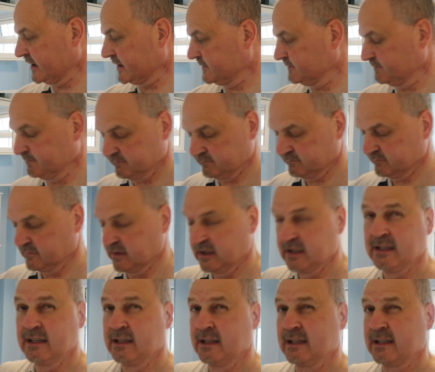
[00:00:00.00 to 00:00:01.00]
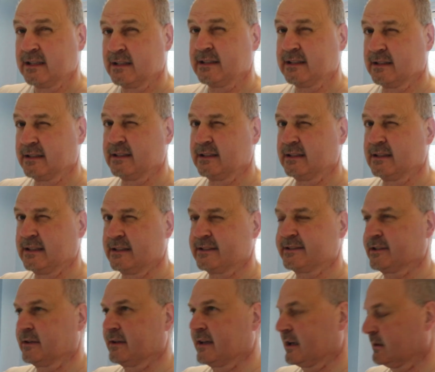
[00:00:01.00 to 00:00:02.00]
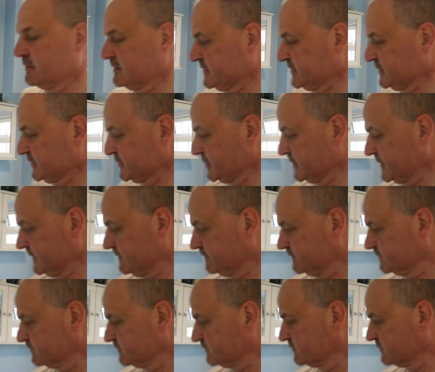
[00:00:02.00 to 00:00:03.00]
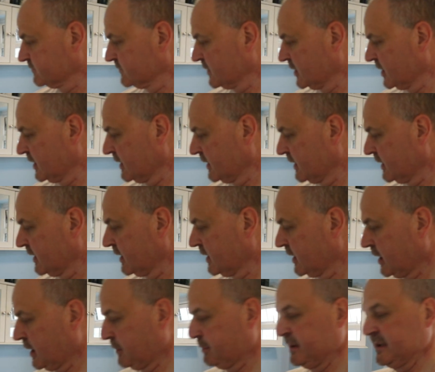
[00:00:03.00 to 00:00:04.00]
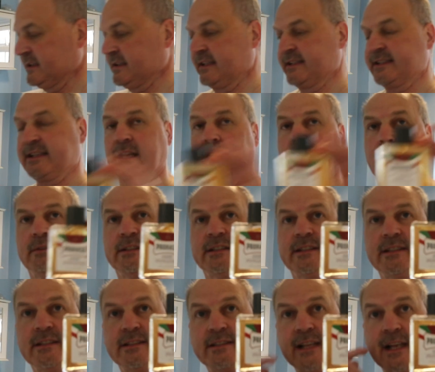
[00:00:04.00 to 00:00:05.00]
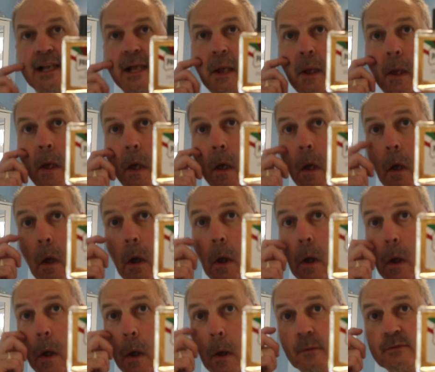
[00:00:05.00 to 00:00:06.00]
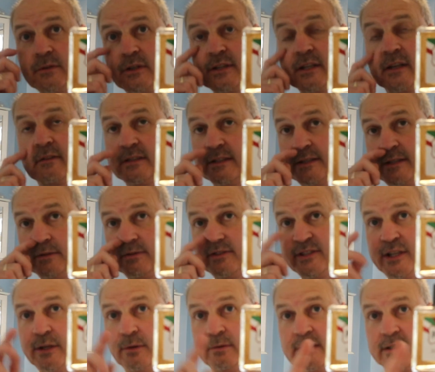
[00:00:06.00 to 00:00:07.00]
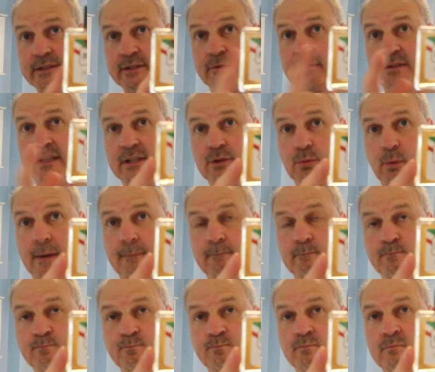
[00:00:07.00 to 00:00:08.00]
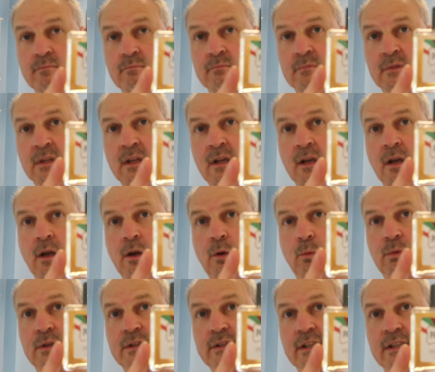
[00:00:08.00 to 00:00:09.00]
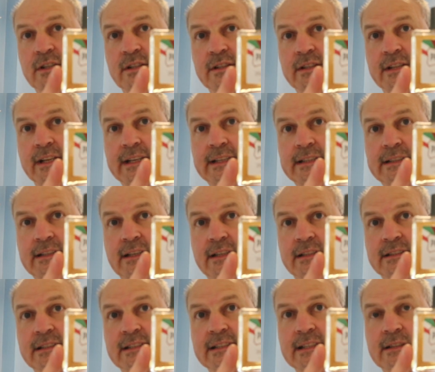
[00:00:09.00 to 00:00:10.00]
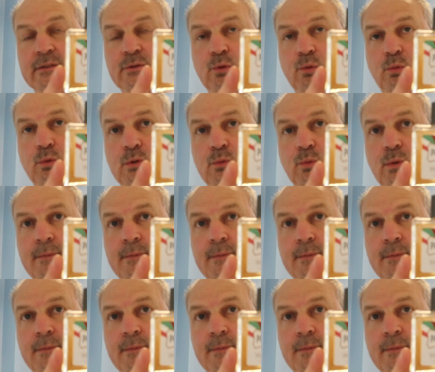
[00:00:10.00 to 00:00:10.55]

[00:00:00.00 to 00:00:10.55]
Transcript: no. Let's do it how we should do it. I picked this up. This is their aftershave. They do two. They do this one, which is the sandalwood